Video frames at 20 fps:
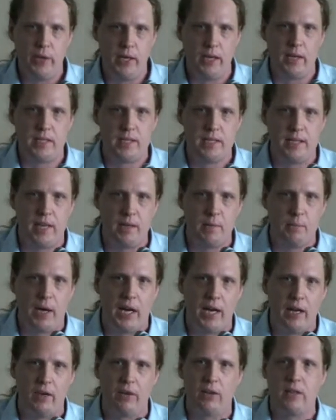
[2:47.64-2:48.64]
real estate
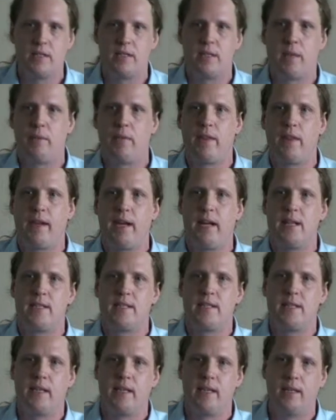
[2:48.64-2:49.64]
buyout is something
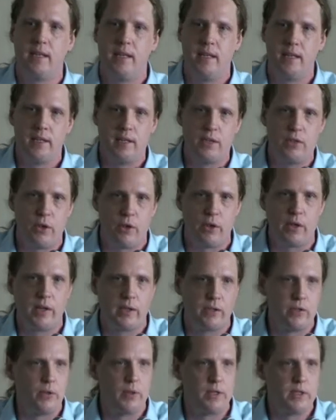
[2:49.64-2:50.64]
else than
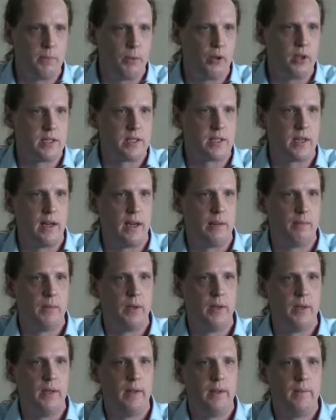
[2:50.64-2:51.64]
talking to a sports club
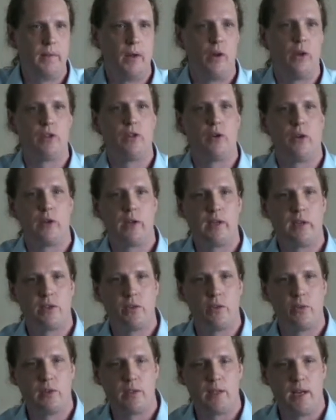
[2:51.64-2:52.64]
or talking
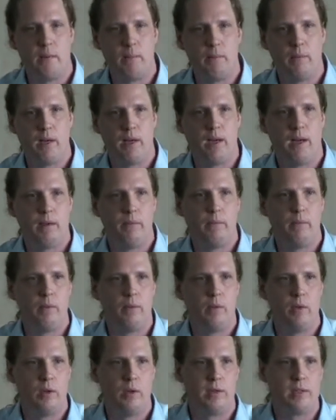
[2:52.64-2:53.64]
to some
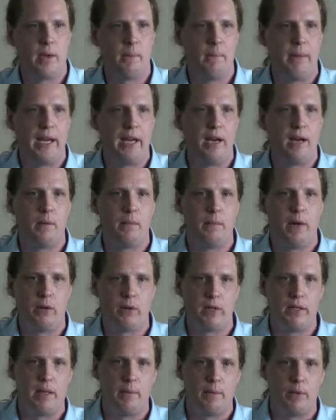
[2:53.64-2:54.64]
mayor
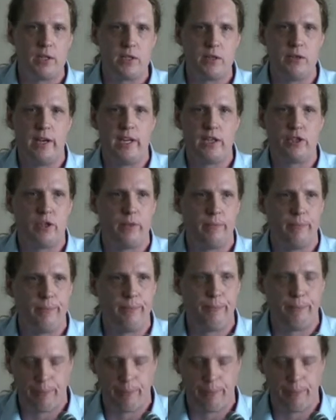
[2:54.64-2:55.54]
about a demonstration.